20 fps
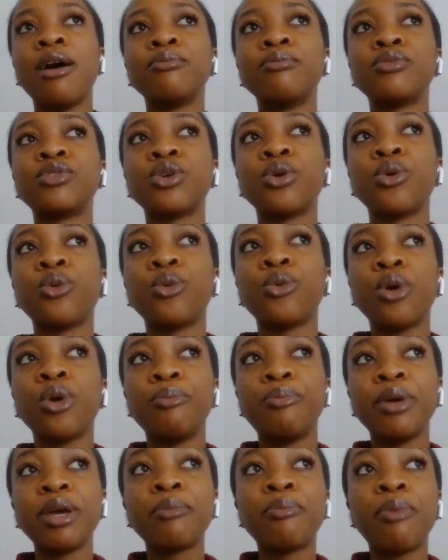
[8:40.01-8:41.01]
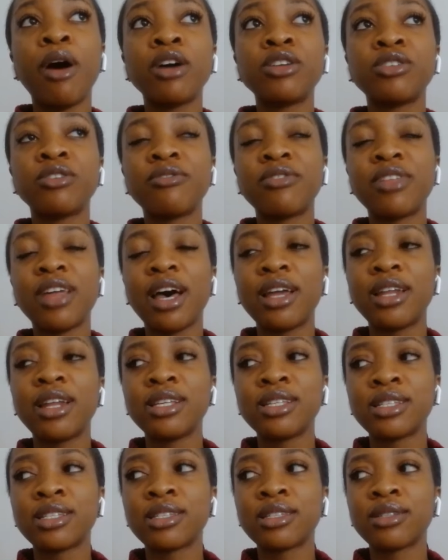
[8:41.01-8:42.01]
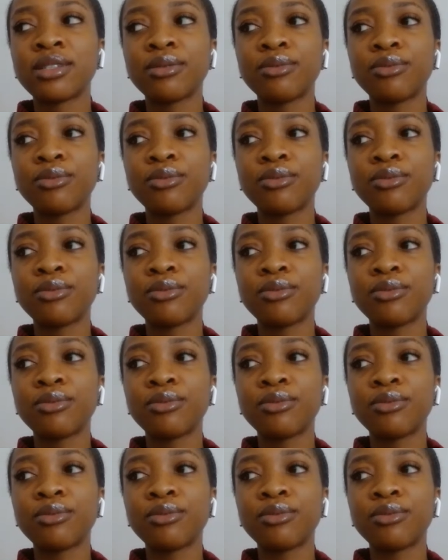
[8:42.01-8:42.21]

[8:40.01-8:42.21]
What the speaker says: So a big part of that is